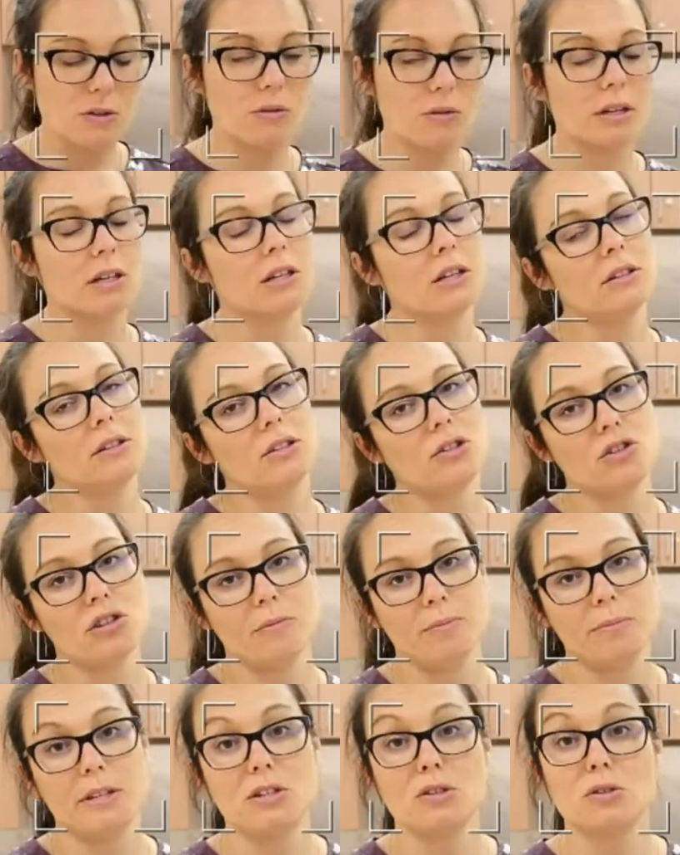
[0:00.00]
You want to cook the
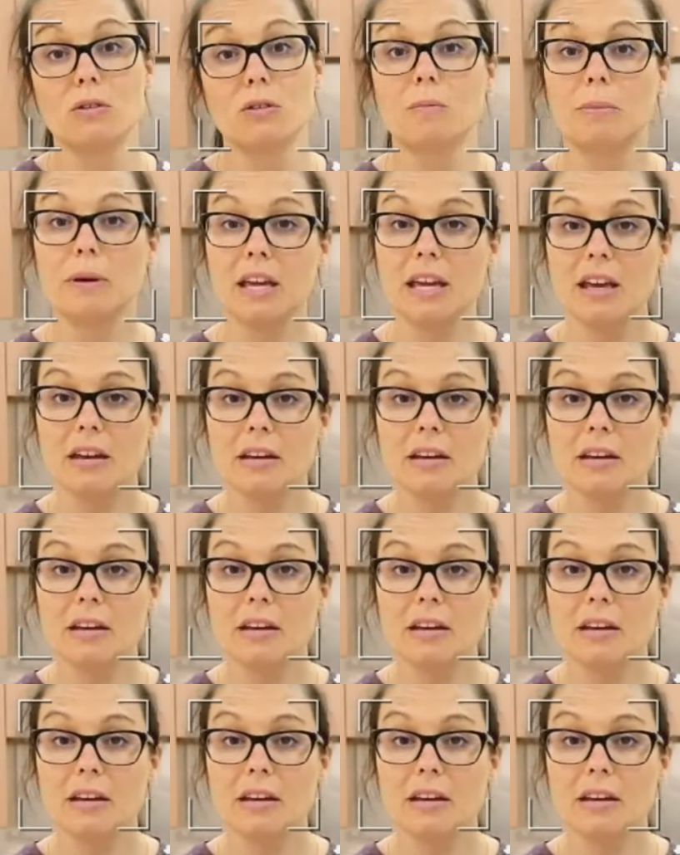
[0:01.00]
shrimp until pink,